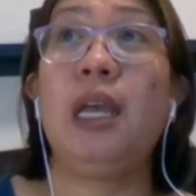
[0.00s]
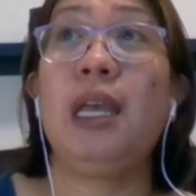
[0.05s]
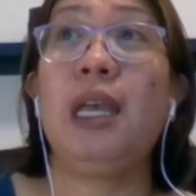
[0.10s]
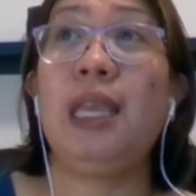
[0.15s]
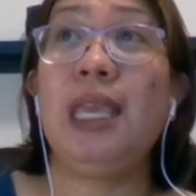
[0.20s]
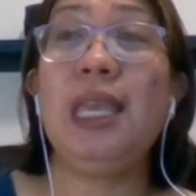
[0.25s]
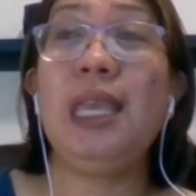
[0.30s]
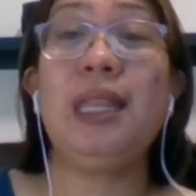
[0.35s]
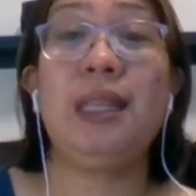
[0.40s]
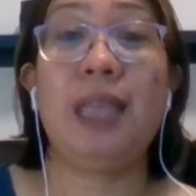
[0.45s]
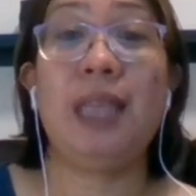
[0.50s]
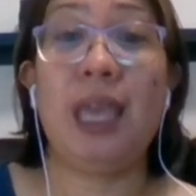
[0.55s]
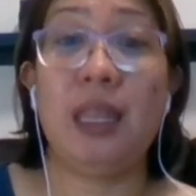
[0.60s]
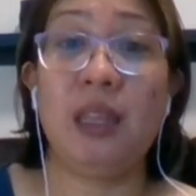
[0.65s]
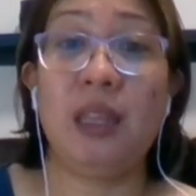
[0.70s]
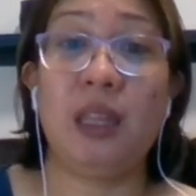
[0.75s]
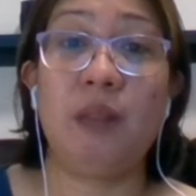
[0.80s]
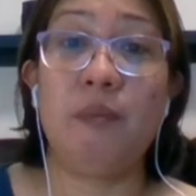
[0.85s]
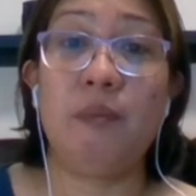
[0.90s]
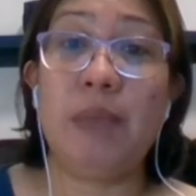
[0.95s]
it
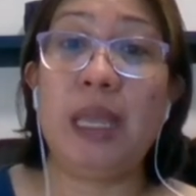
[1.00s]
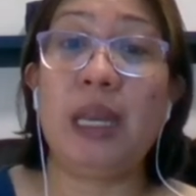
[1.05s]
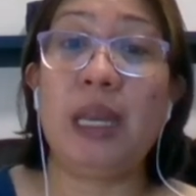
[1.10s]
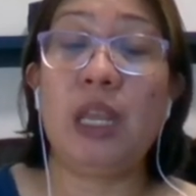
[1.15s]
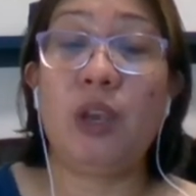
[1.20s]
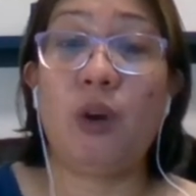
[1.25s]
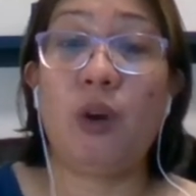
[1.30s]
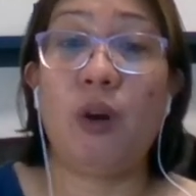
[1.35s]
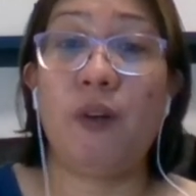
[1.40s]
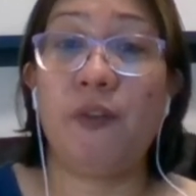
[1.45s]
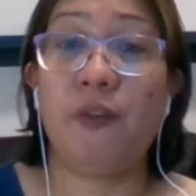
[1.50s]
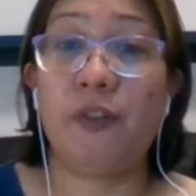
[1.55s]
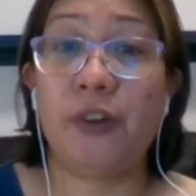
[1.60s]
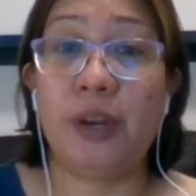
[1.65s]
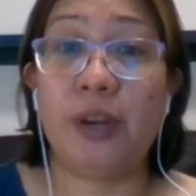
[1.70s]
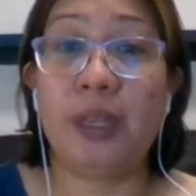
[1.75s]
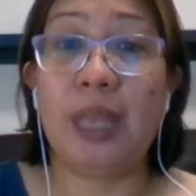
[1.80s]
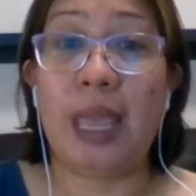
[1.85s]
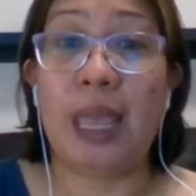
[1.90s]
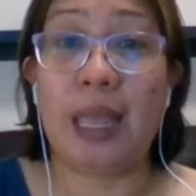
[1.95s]
cannot be
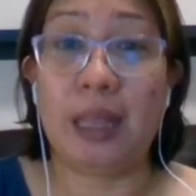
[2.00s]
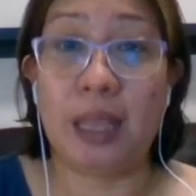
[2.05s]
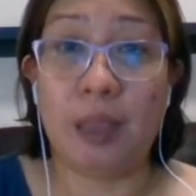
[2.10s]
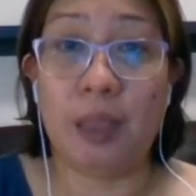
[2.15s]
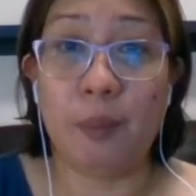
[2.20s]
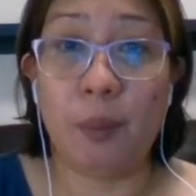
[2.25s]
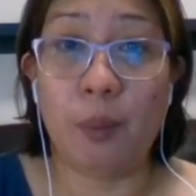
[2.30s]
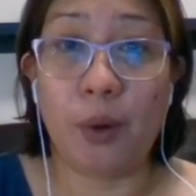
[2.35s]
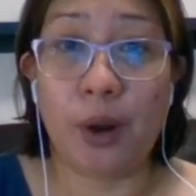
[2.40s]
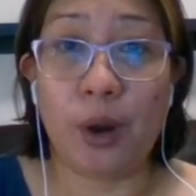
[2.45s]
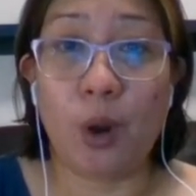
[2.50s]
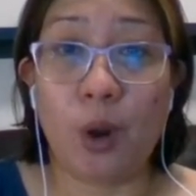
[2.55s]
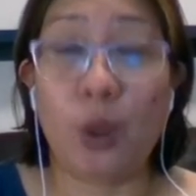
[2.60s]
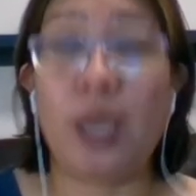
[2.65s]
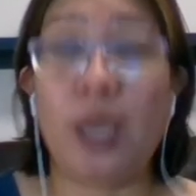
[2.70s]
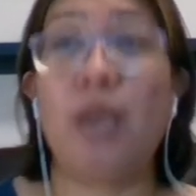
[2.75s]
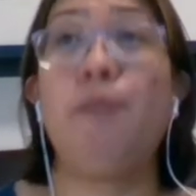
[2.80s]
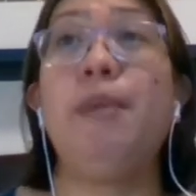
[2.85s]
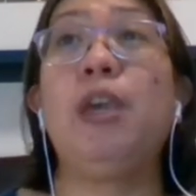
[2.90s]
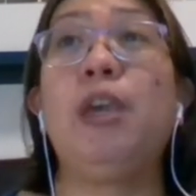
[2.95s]
recovered anymore.
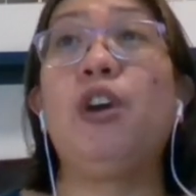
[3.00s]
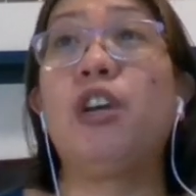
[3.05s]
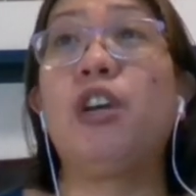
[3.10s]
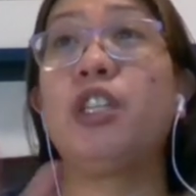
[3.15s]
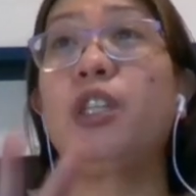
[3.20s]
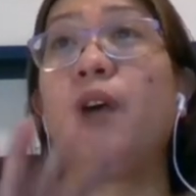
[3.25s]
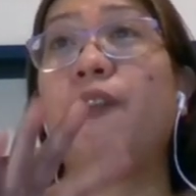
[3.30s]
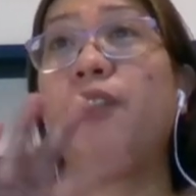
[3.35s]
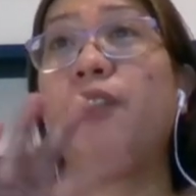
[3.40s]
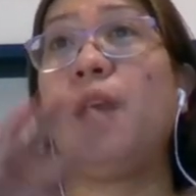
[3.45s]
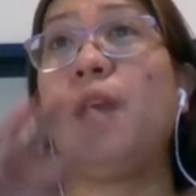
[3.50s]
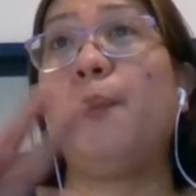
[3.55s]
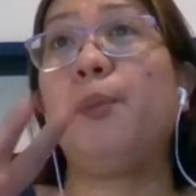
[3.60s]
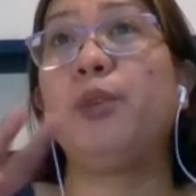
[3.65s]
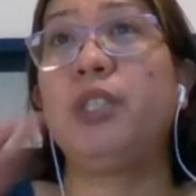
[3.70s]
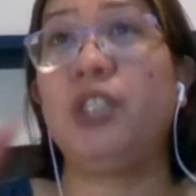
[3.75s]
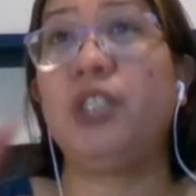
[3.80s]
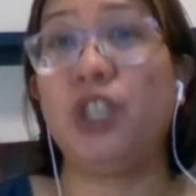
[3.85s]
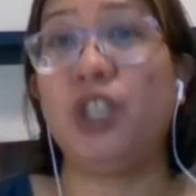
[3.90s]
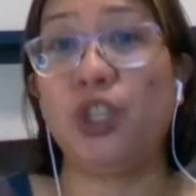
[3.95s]
Okay, because of the
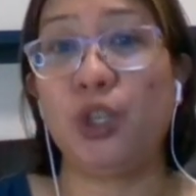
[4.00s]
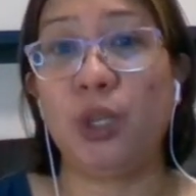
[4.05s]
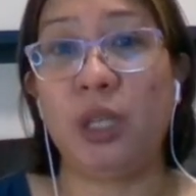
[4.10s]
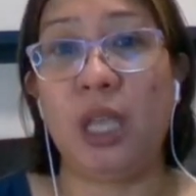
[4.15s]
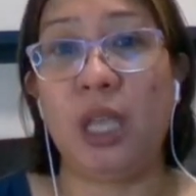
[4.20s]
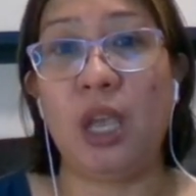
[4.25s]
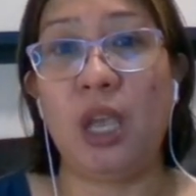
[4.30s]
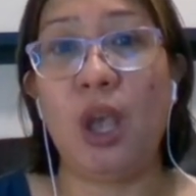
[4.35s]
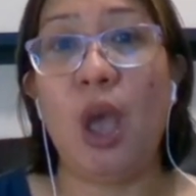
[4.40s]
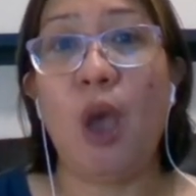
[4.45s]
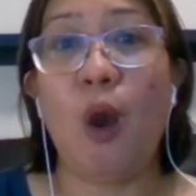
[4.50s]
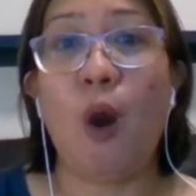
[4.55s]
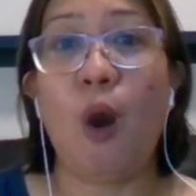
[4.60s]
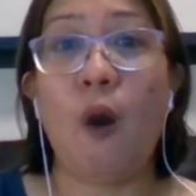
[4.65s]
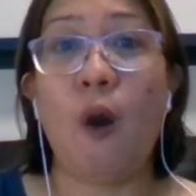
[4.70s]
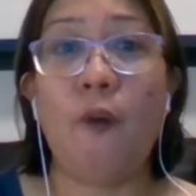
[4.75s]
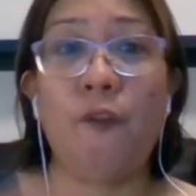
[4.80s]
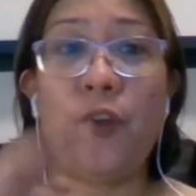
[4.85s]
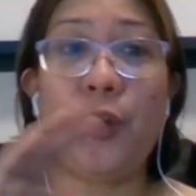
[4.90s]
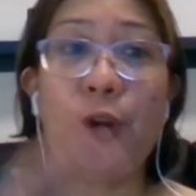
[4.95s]
positioning
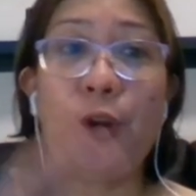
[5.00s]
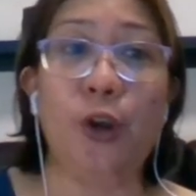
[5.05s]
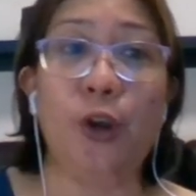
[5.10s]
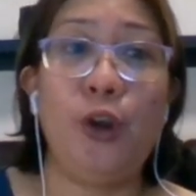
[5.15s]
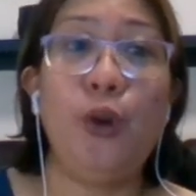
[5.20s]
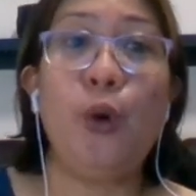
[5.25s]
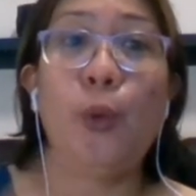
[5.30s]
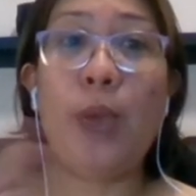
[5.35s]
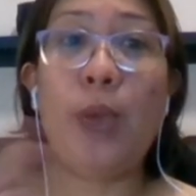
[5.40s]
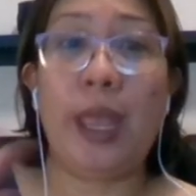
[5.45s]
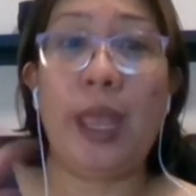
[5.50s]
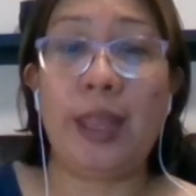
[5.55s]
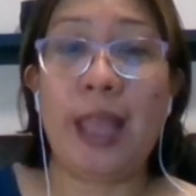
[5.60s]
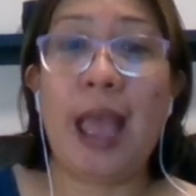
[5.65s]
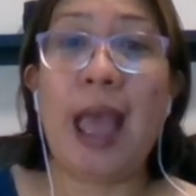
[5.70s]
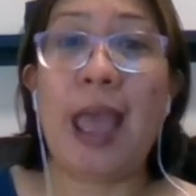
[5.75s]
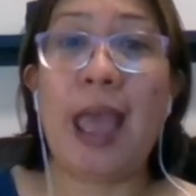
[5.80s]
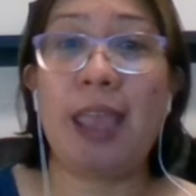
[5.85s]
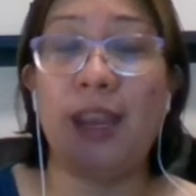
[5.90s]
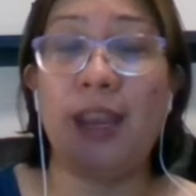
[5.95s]
of your low and
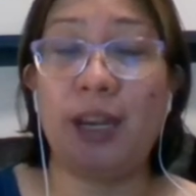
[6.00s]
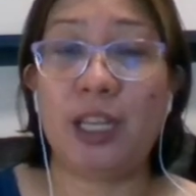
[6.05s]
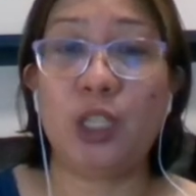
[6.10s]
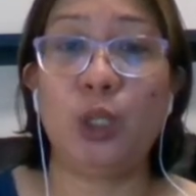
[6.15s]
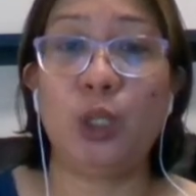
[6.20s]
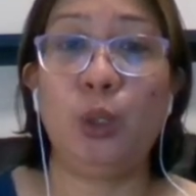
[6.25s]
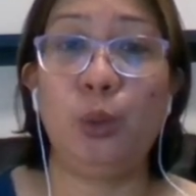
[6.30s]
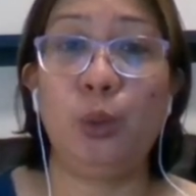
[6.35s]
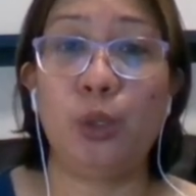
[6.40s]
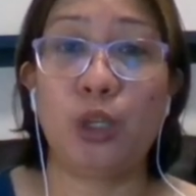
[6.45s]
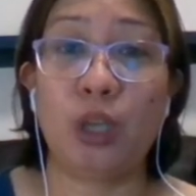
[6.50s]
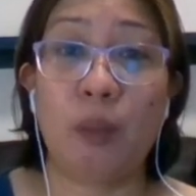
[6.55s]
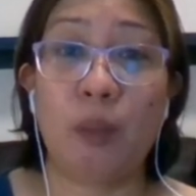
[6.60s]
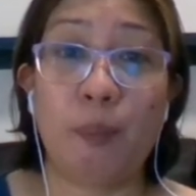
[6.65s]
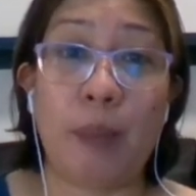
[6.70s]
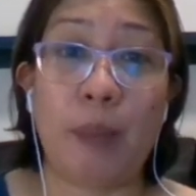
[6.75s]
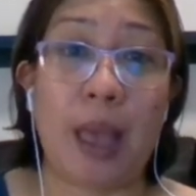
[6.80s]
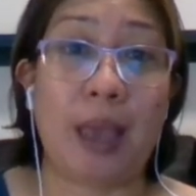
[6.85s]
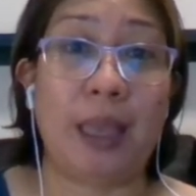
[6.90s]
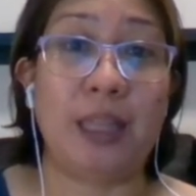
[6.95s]
high resolution
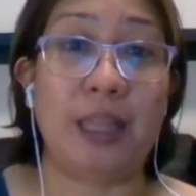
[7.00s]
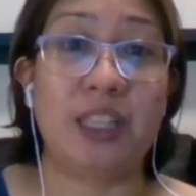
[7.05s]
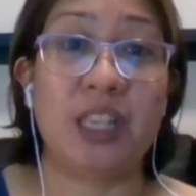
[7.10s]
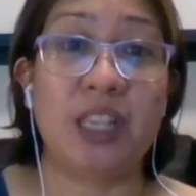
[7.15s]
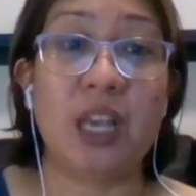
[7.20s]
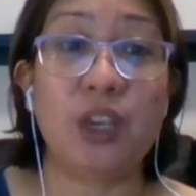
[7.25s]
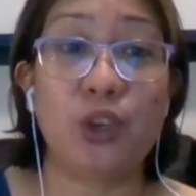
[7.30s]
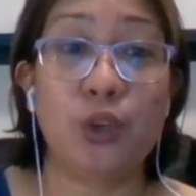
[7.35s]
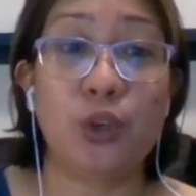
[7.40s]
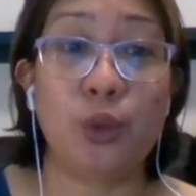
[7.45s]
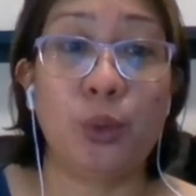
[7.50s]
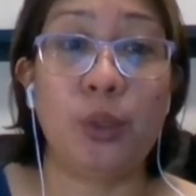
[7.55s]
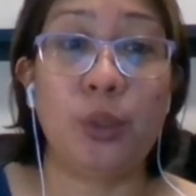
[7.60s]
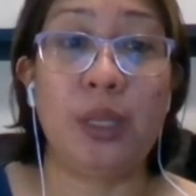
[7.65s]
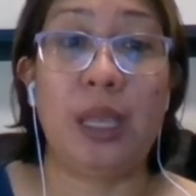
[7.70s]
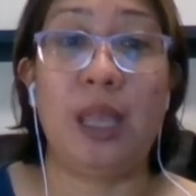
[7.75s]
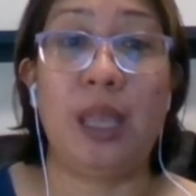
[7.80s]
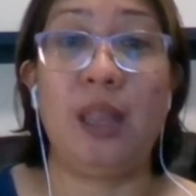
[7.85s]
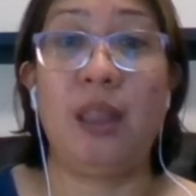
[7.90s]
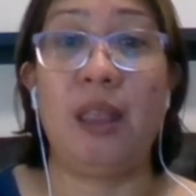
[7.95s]
packets as
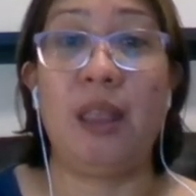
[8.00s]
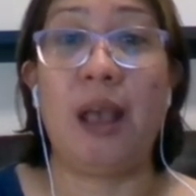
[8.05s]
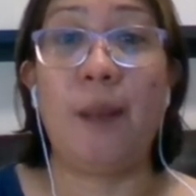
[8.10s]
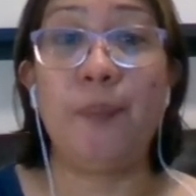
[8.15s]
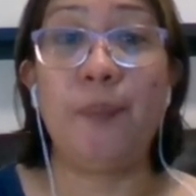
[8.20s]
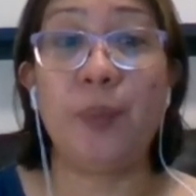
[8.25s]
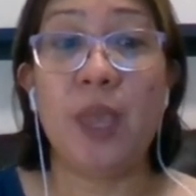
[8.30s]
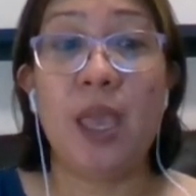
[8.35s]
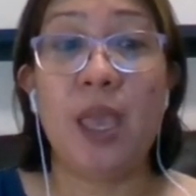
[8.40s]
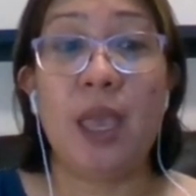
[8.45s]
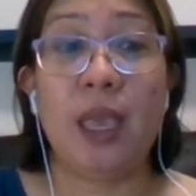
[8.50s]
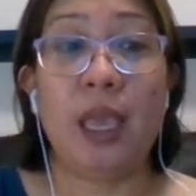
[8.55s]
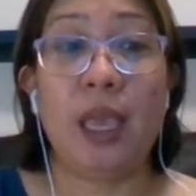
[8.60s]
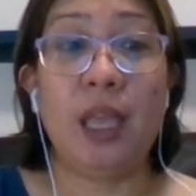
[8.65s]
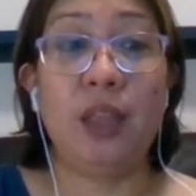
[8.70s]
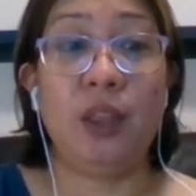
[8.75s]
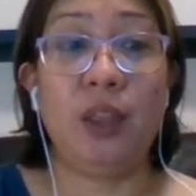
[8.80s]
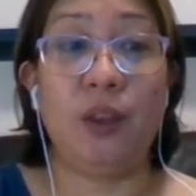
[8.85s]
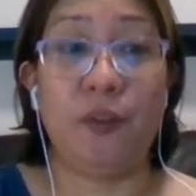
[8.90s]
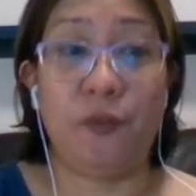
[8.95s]
shown in
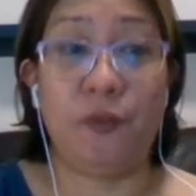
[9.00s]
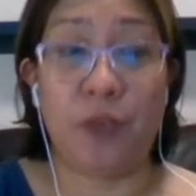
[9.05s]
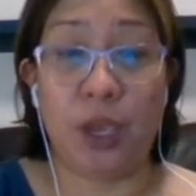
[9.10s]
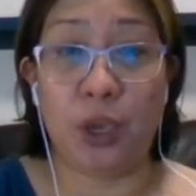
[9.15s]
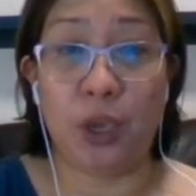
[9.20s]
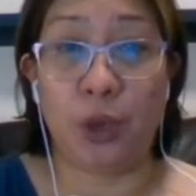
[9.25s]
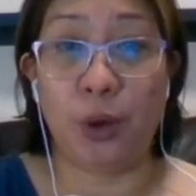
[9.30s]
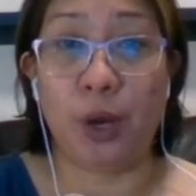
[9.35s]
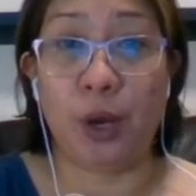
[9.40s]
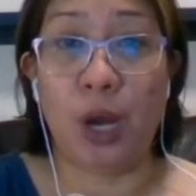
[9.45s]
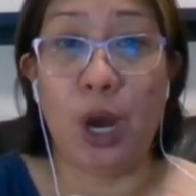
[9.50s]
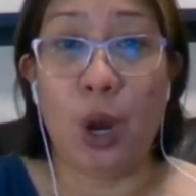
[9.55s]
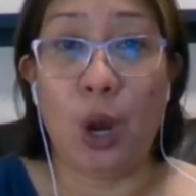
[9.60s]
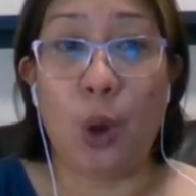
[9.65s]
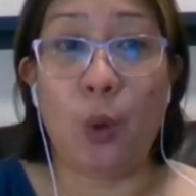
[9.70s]
the figure.